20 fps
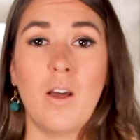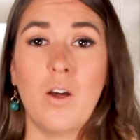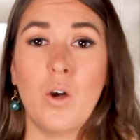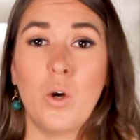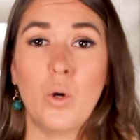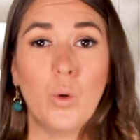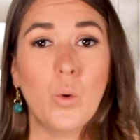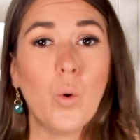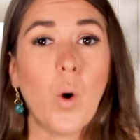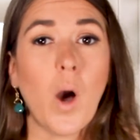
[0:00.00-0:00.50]

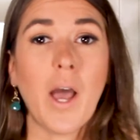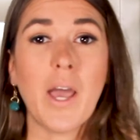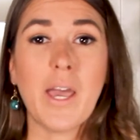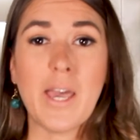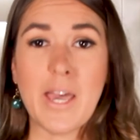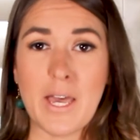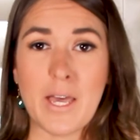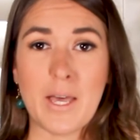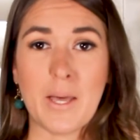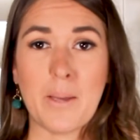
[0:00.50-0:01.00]
who I
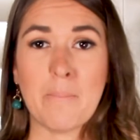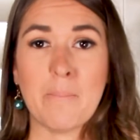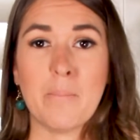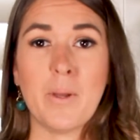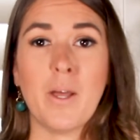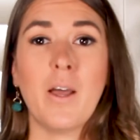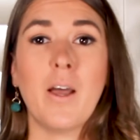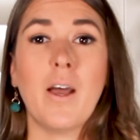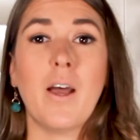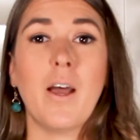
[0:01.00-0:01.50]
am
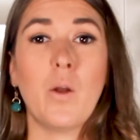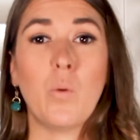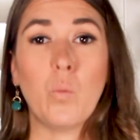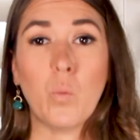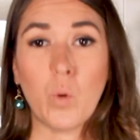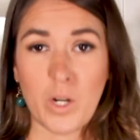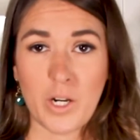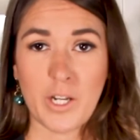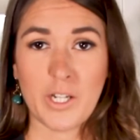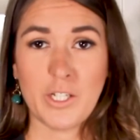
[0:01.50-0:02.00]
and
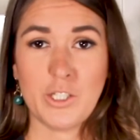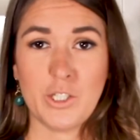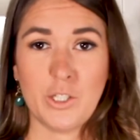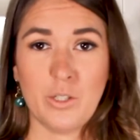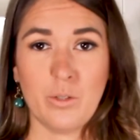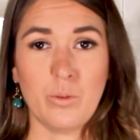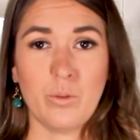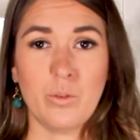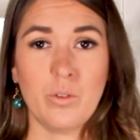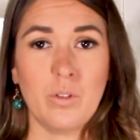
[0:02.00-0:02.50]
what I
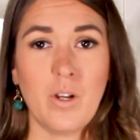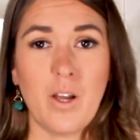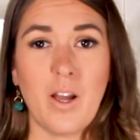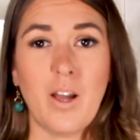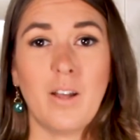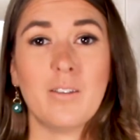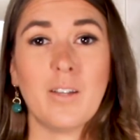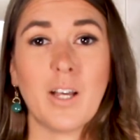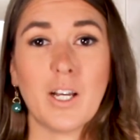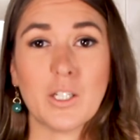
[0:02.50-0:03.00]
do.
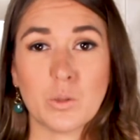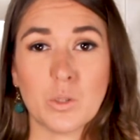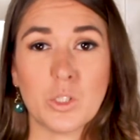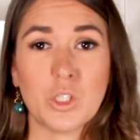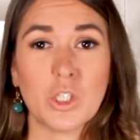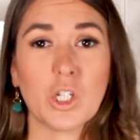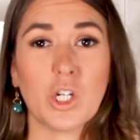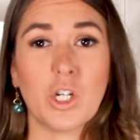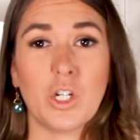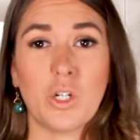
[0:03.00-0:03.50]
And that's what
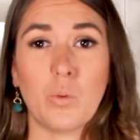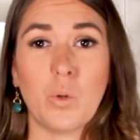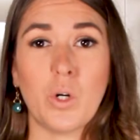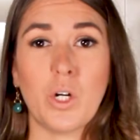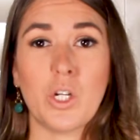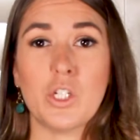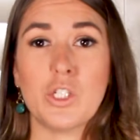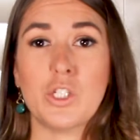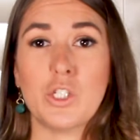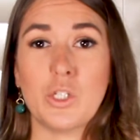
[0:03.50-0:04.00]
you're going to want
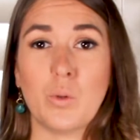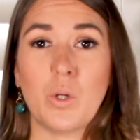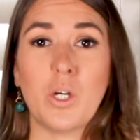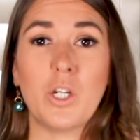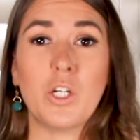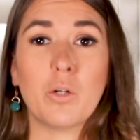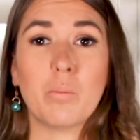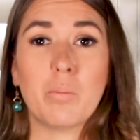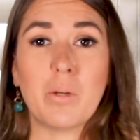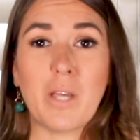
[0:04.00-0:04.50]
to do in
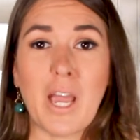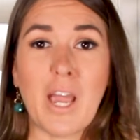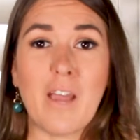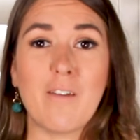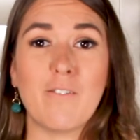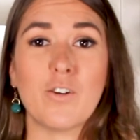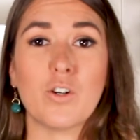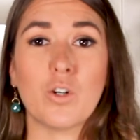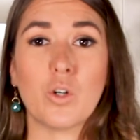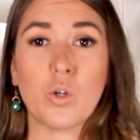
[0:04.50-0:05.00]
your
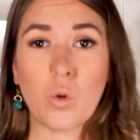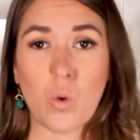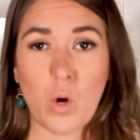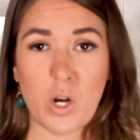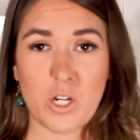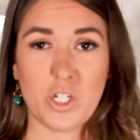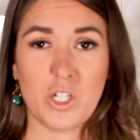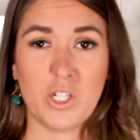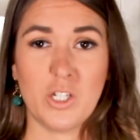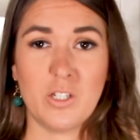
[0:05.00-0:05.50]
behavioral
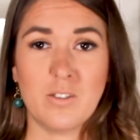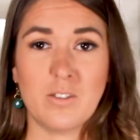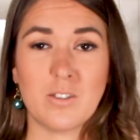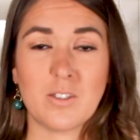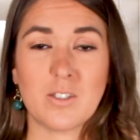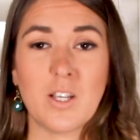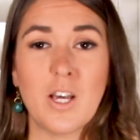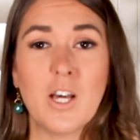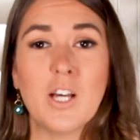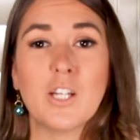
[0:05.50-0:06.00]

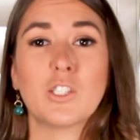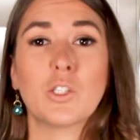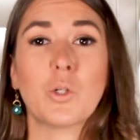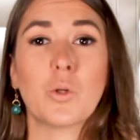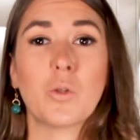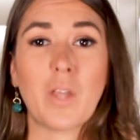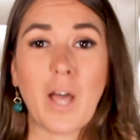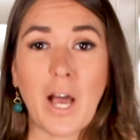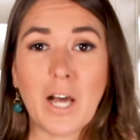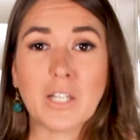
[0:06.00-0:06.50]
questions. So
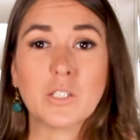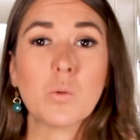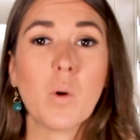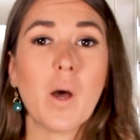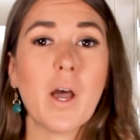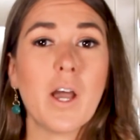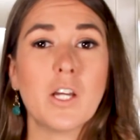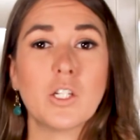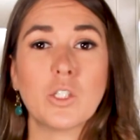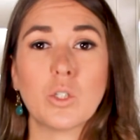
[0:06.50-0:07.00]
that's
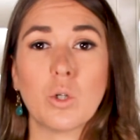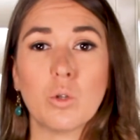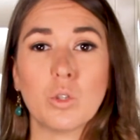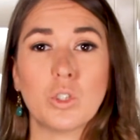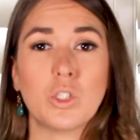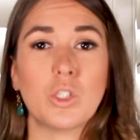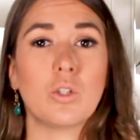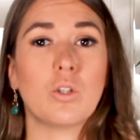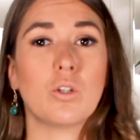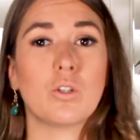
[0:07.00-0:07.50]
why I
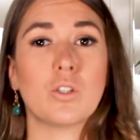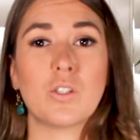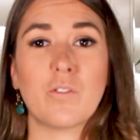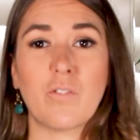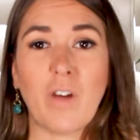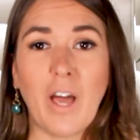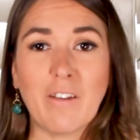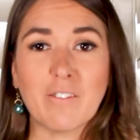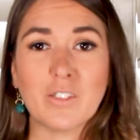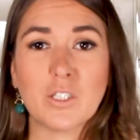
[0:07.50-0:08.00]
told you those
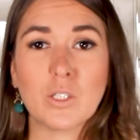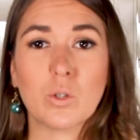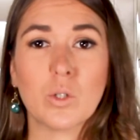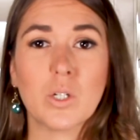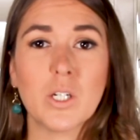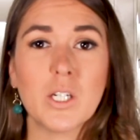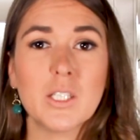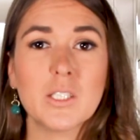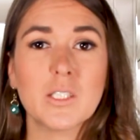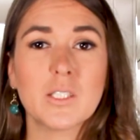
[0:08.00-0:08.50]
5
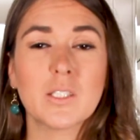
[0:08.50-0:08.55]
stories